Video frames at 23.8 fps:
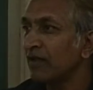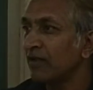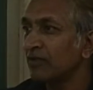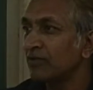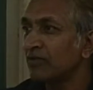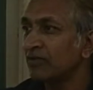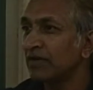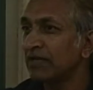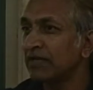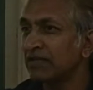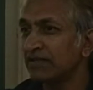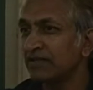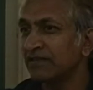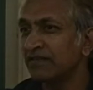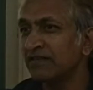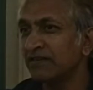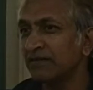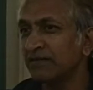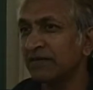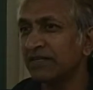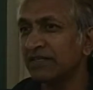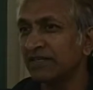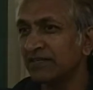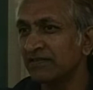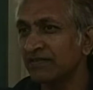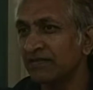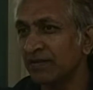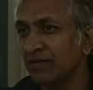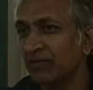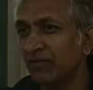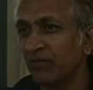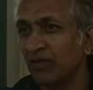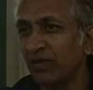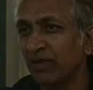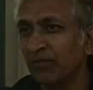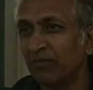So you can just imagine
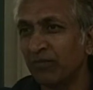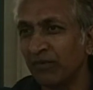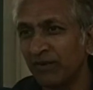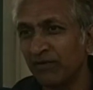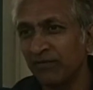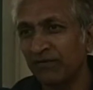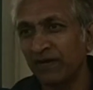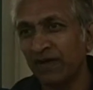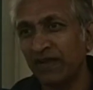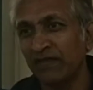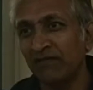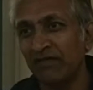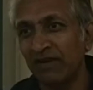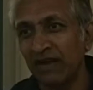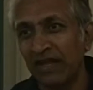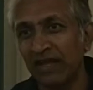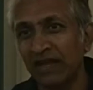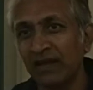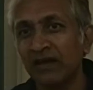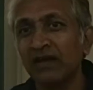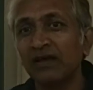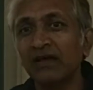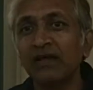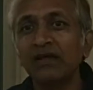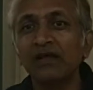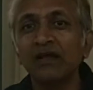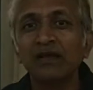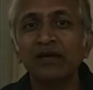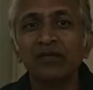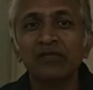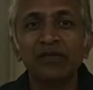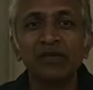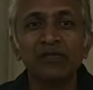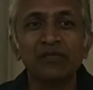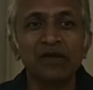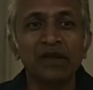some 1.5
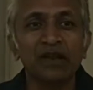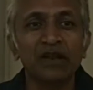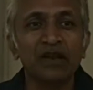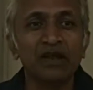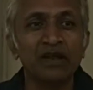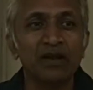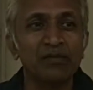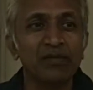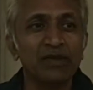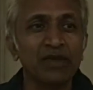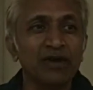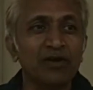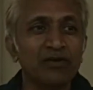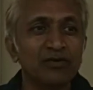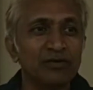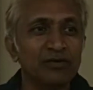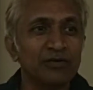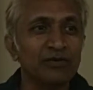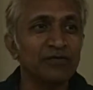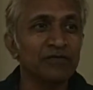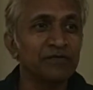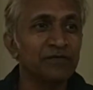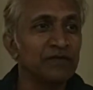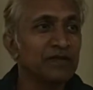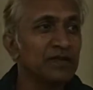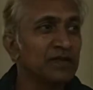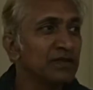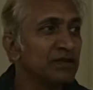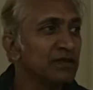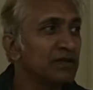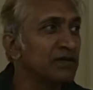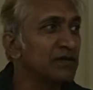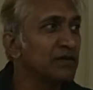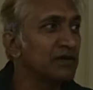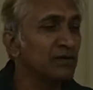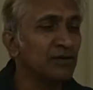lakh people are coming out of
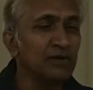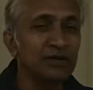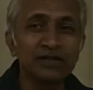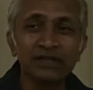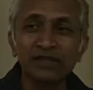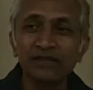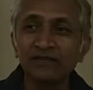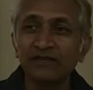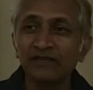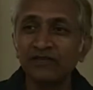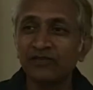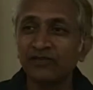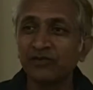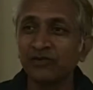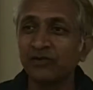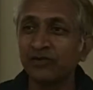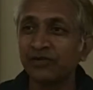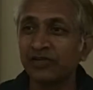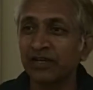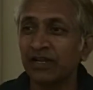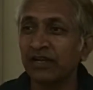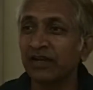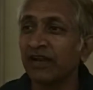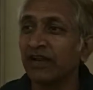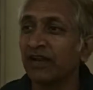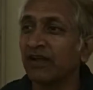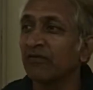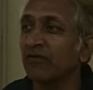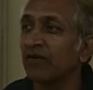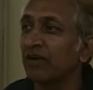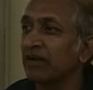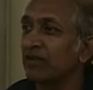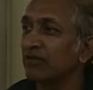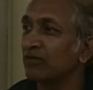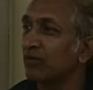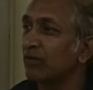all these institutions and
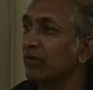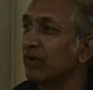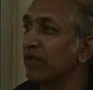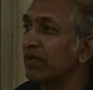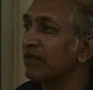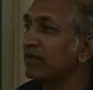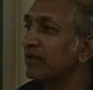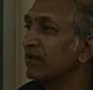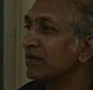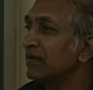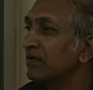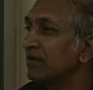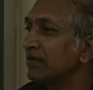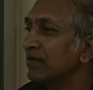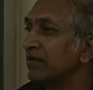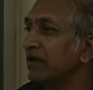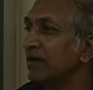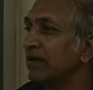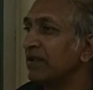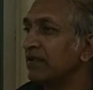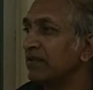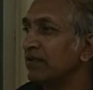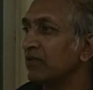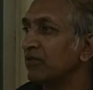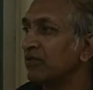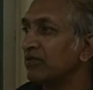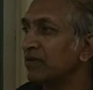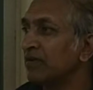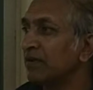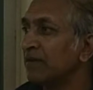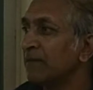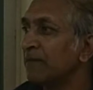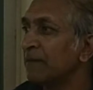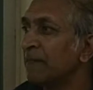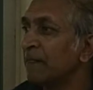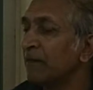required is only 30,000.
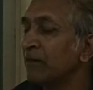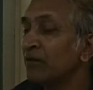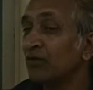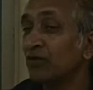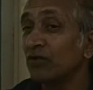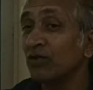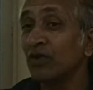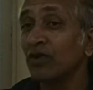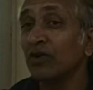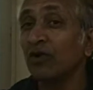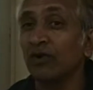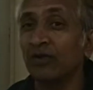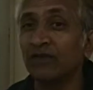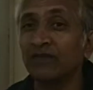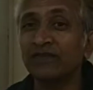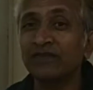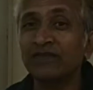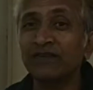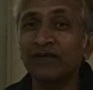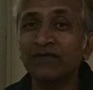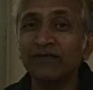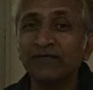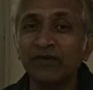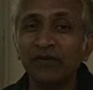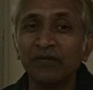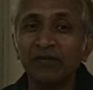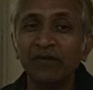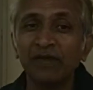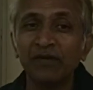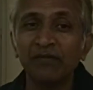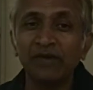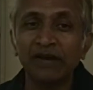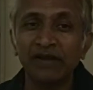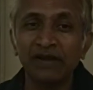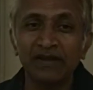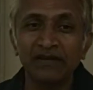So the concept of
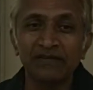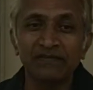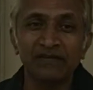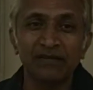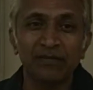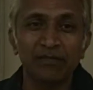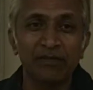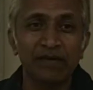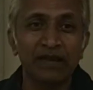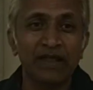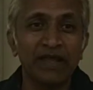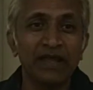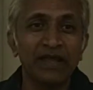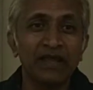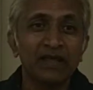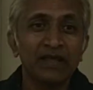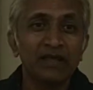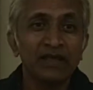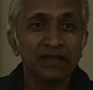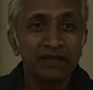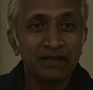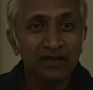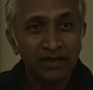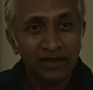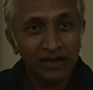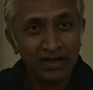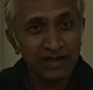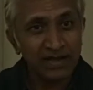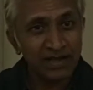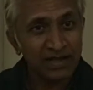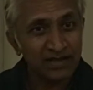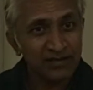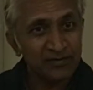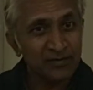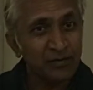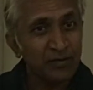demand and supply
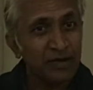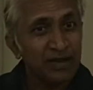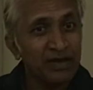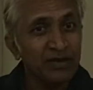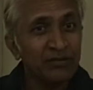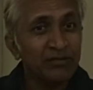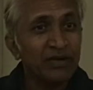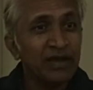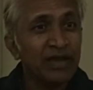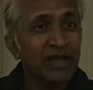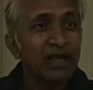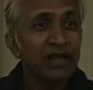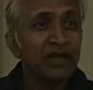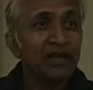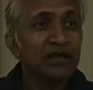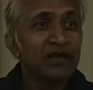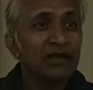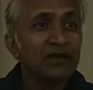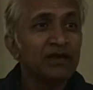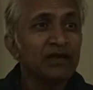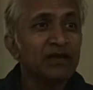again explained by